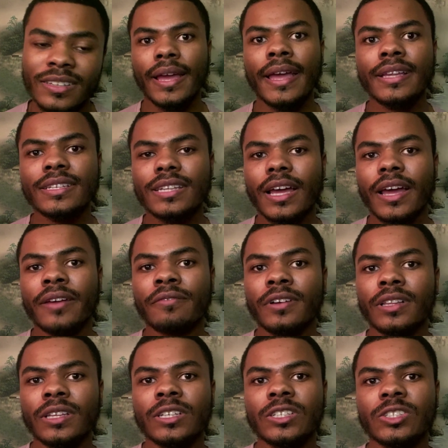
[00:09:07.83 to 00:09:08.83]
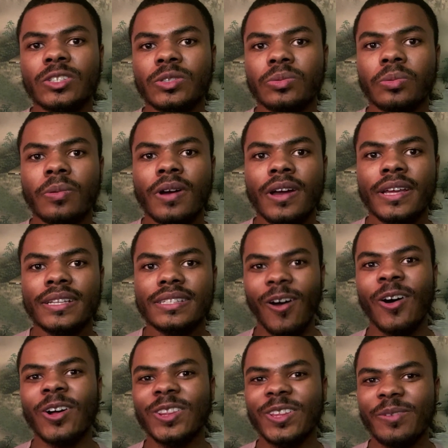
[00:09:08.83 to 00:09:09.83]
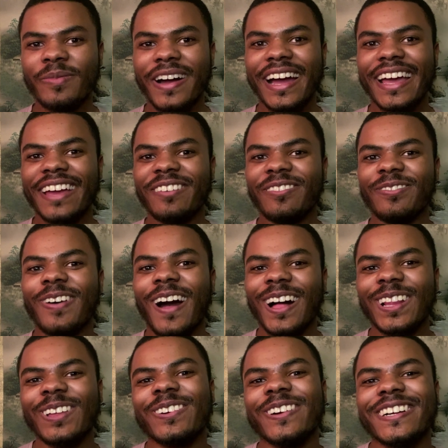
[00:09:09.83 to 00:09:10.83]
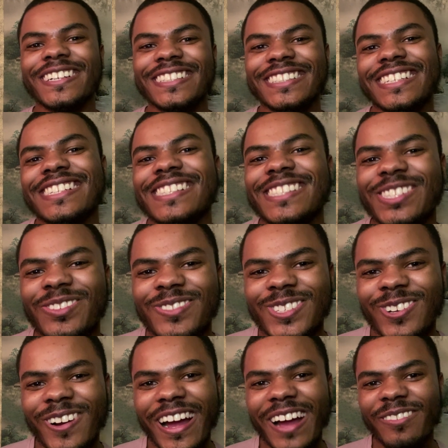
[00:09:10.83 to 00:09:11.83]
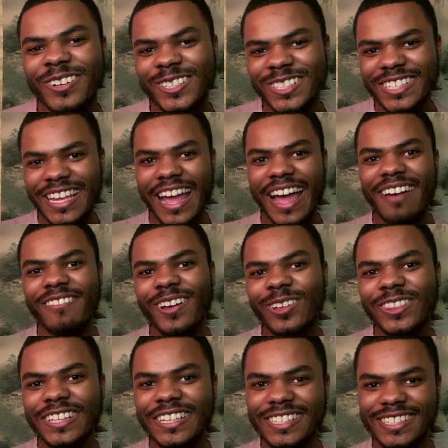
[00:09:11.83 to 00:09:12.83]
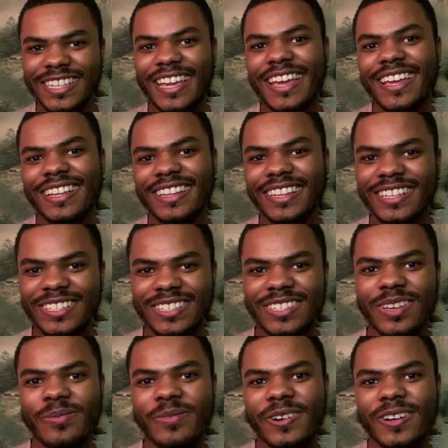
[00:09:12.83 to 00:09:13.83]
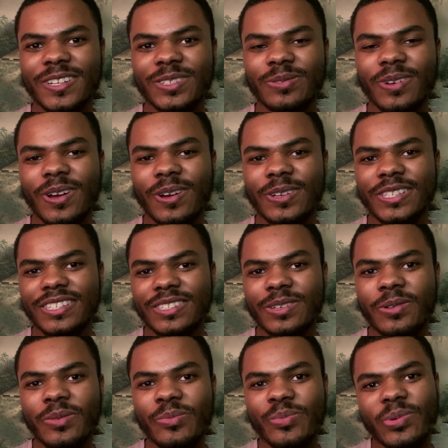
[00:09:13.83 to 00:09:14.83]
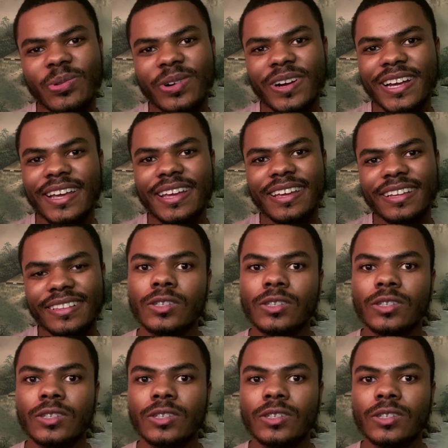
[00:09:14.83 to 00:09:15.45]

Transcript: And I really just want all of my followers and subscribers to have healthy skin this summer as well. It's so important.